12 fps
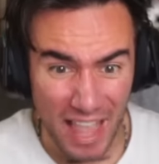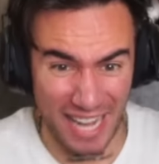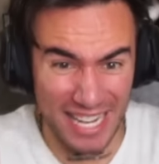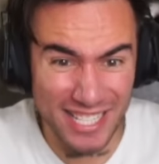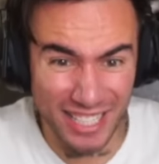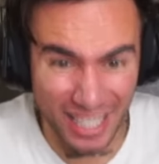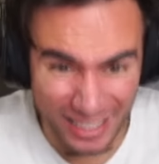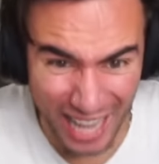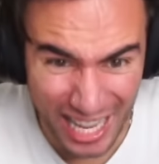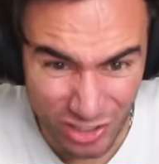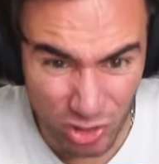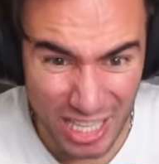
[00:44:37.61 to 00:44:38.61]
and he's a
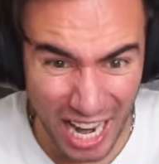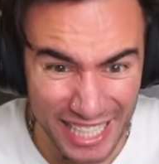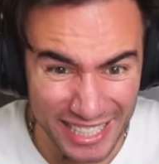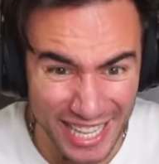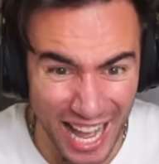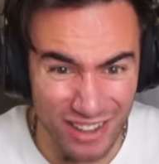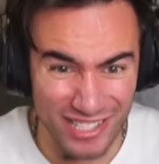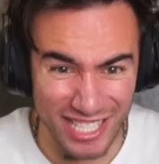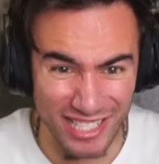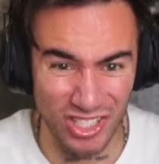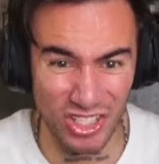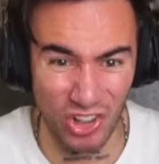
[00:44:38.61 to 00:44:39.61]
colossal titan now.
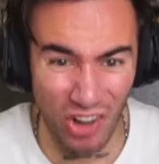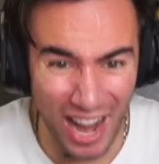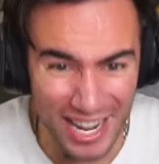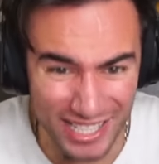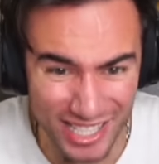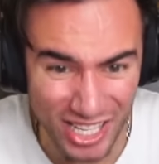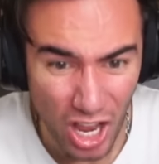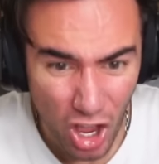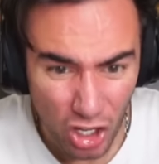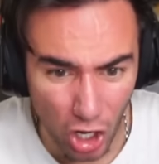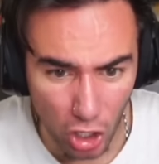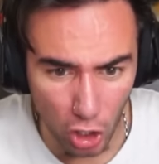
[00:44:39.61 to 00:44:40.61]
Jesus Christ,
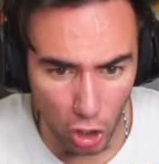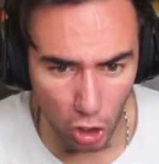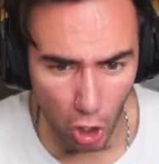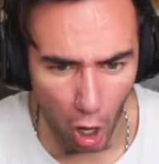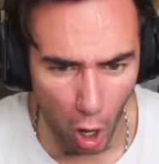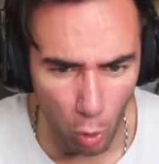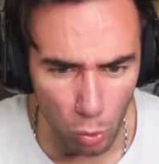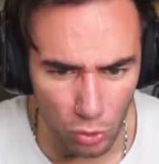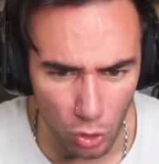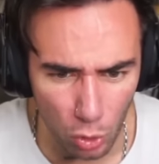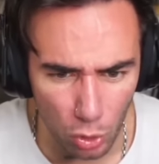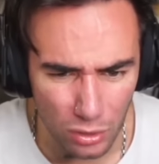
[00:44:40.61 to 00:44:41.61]

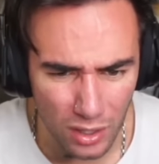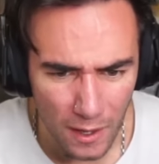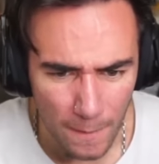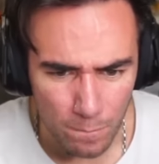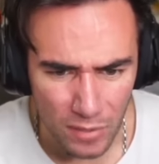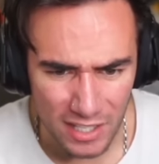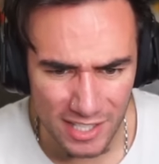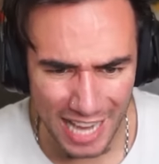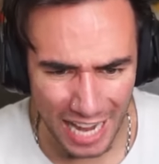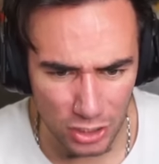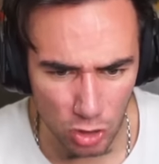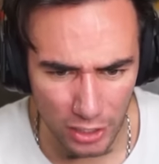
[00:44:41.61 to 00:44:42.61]
Co-rule
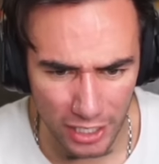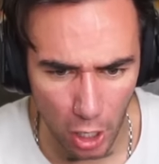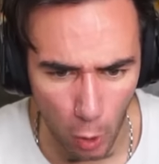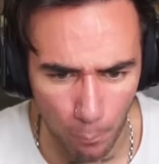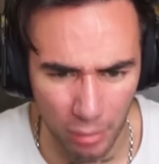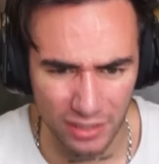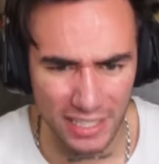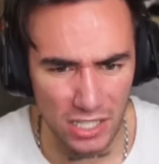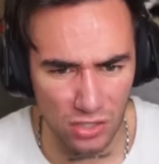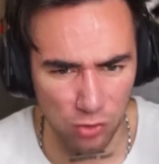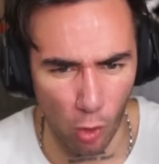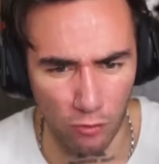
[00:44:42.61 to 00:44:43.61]
Satrio,
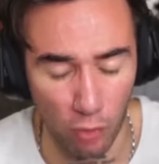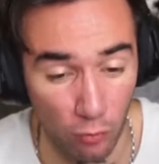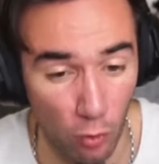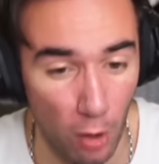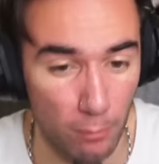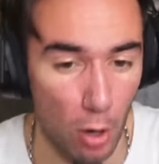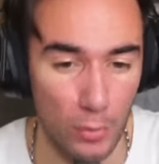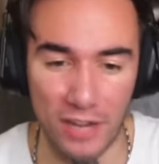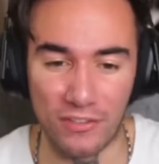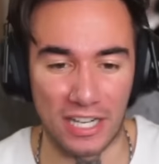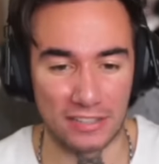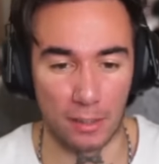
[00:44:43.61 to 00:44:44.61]
Police 444, bro. We
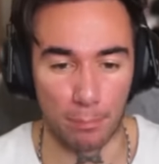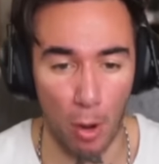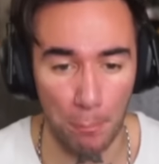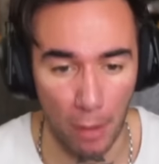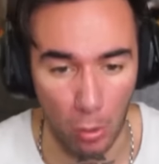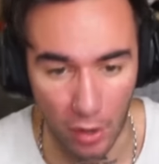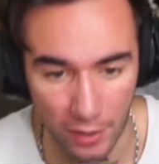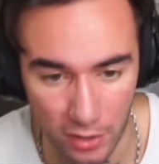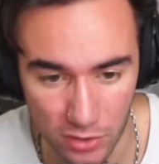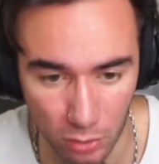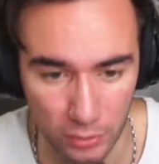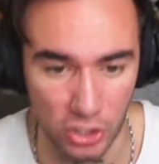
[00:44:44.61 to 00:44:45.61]
even got the Popo on
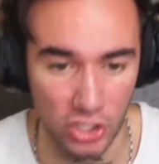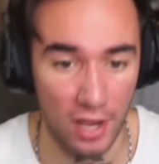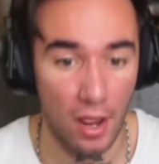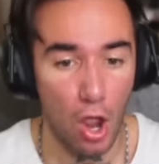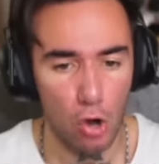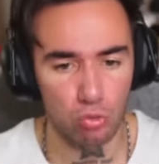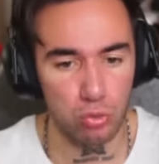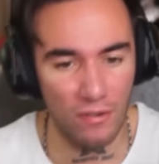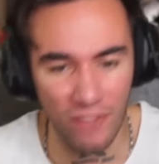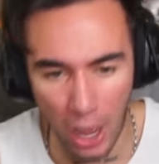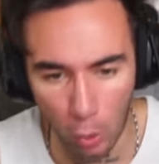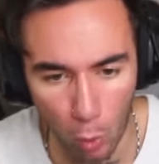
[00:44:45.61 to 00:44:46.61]
us. Holy shit,
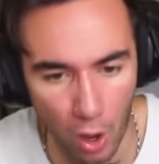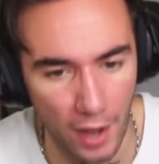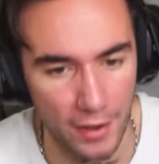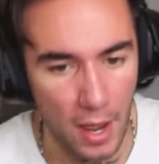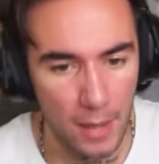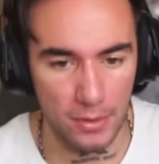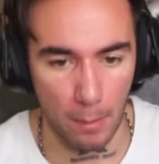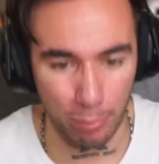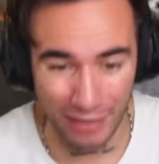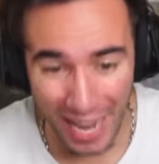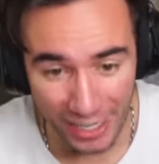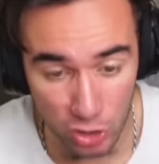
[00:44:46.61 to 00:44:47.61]
Rivel one, the
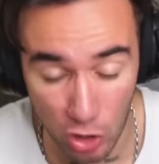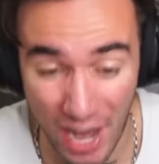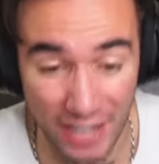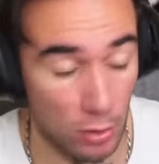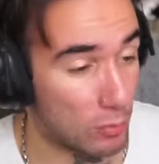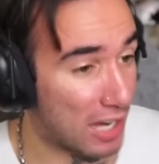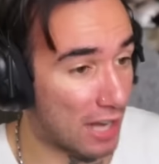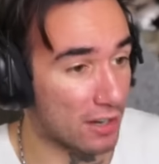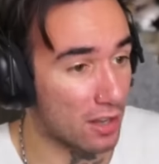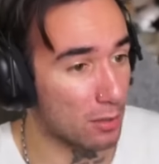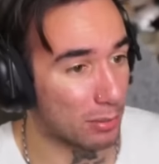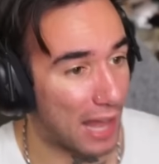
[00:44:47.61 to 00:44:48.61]
Black Dragon. We got
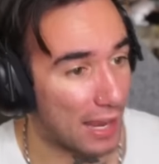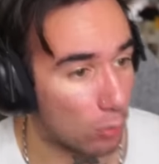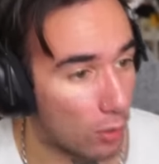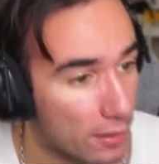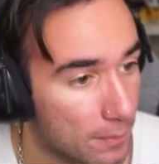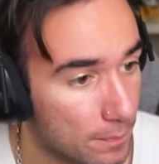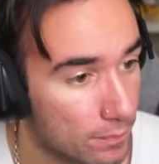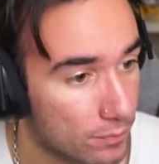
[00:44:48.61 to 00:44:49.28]
another black one.